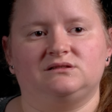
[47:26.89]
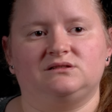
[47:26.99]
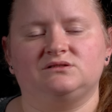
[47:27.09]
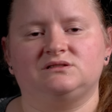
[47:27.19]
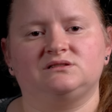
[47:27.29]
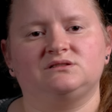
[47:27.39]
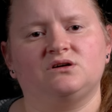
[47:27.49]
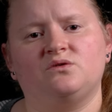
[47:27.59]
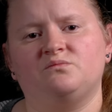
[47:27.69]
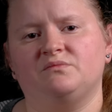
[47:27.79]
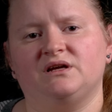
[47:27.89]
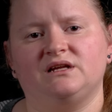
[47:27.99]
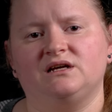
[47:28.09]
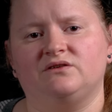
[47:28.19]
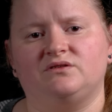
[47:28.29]
there's so
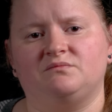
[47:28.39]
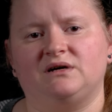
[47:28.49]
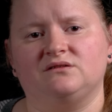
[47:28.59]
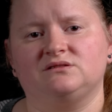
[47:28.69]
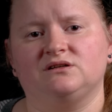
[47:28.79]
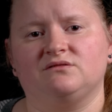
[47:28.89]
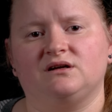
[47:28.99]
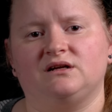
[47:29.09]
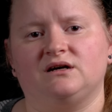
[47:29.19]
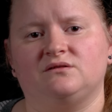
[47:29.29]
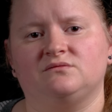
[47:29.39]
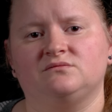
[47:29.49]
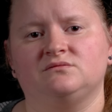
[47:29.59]
many of them out there right now.